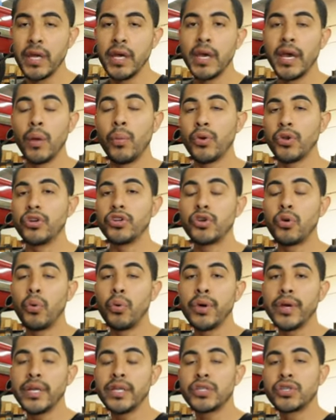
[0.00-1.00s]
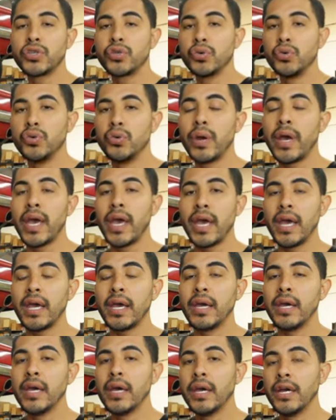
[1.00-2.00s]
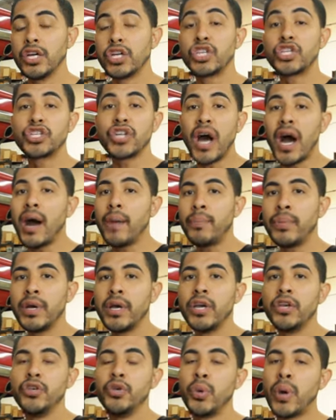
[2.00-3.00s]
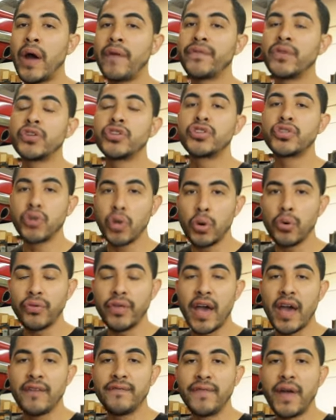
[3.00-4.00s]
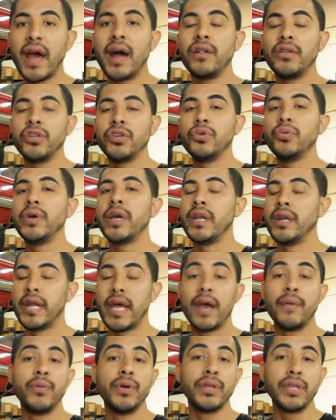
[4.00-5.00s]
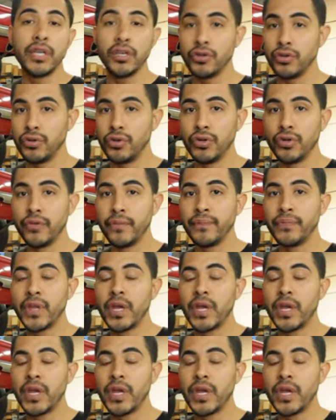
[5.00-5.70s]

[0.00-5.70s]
And when you're going to a shop, you have to show that value in everything you do.